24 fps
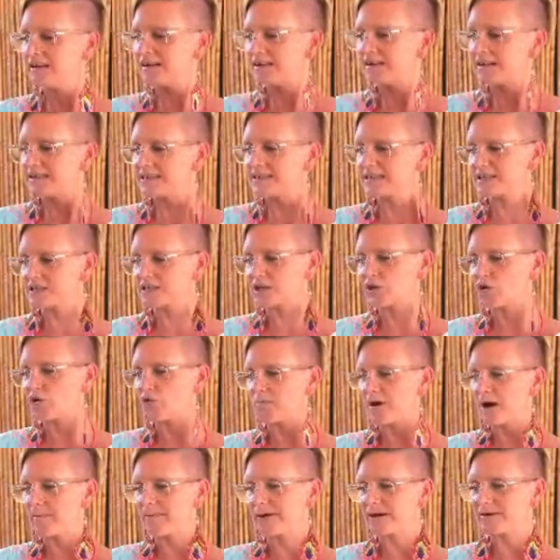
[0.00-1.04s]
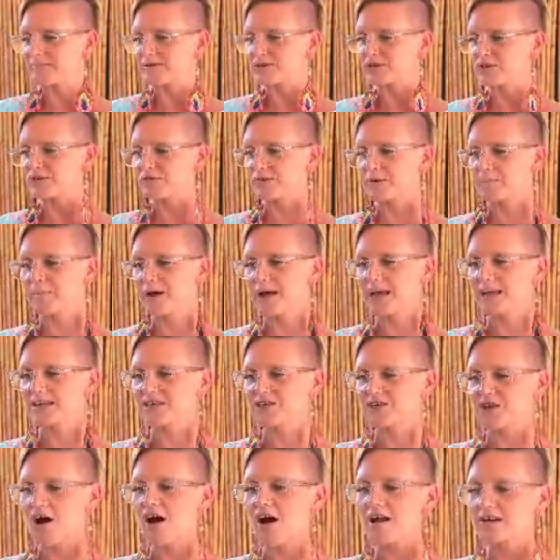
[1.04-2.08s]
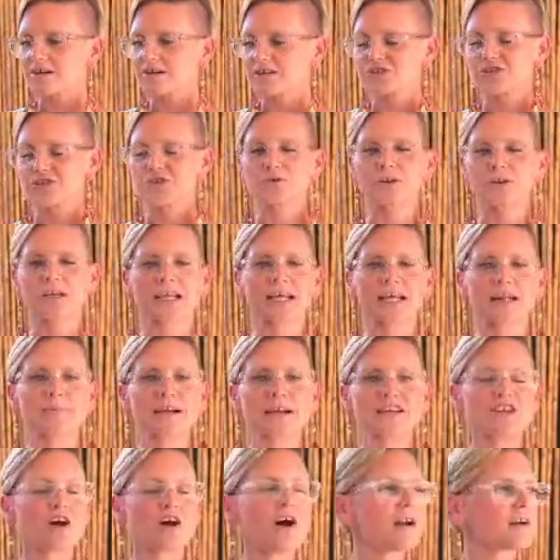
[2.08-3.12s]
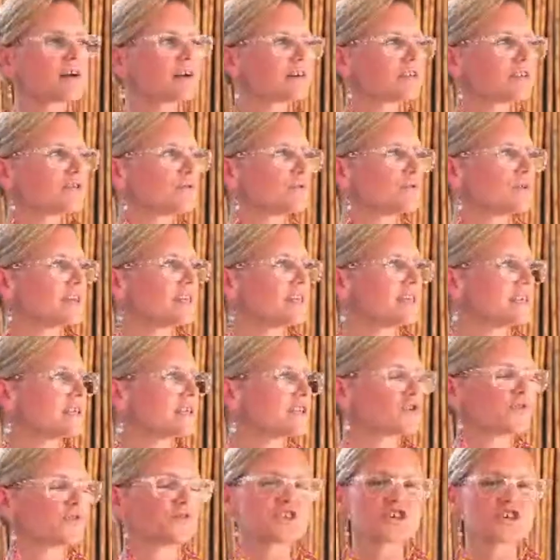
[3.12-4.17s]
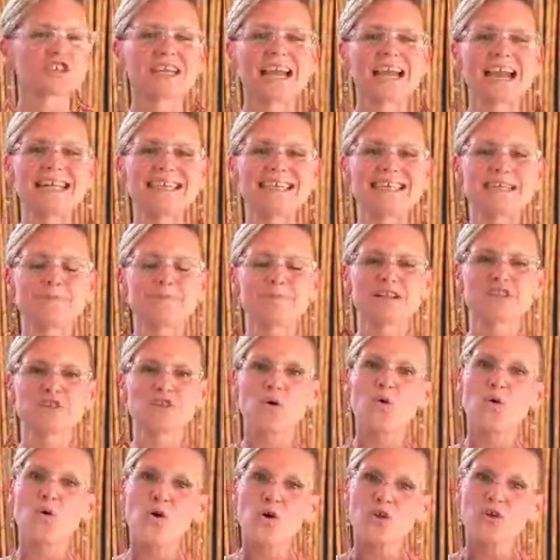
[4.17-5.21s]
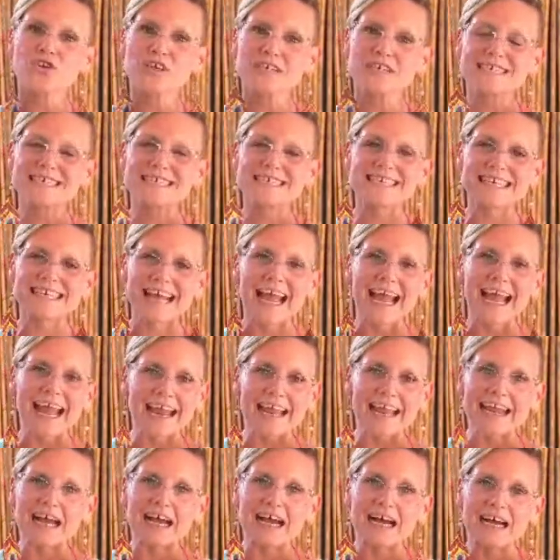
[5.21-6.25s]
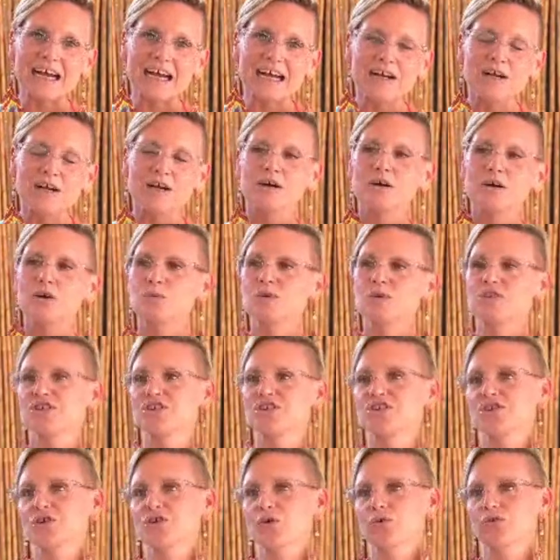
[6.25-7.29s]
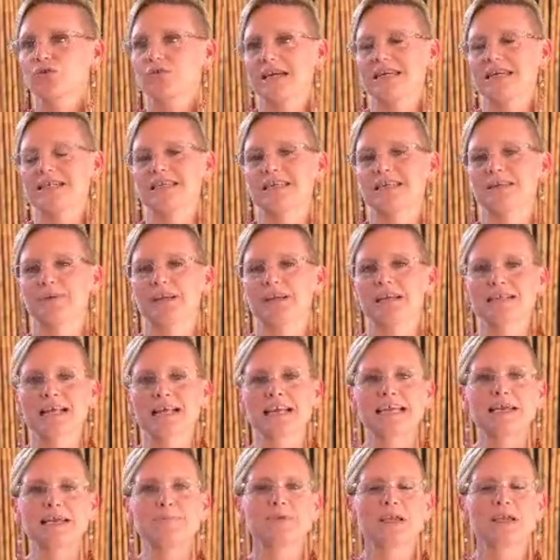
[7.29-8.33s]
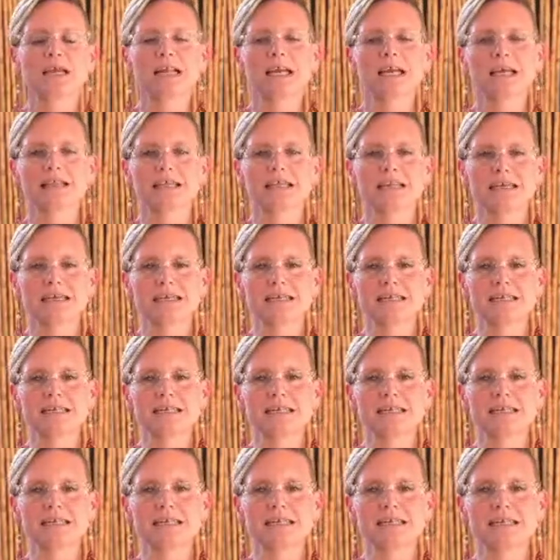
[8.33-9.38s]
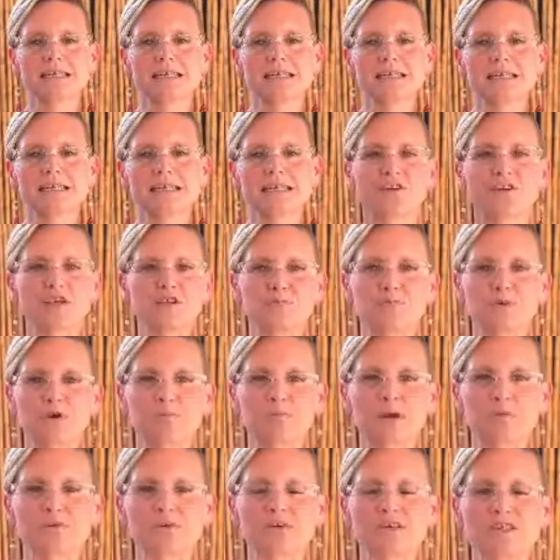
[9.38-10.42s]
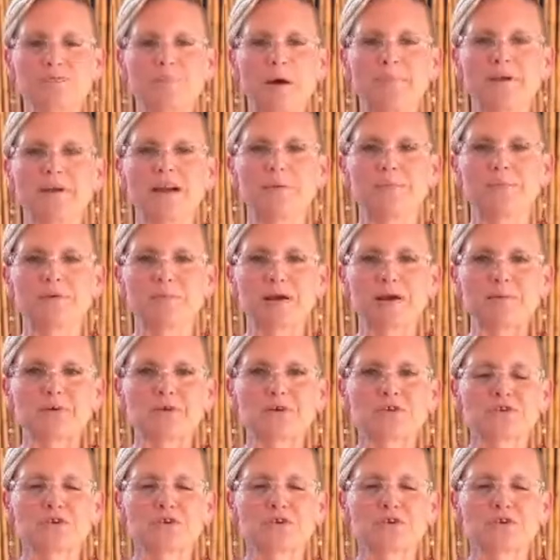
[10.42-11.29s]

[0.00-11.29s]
He says, hello, Mama. I'm assuming my daughter is tuning in. And my daughter, who is officially 18 months old today, which is so crazy because I keep getting all these Facebook memories popping up on my personal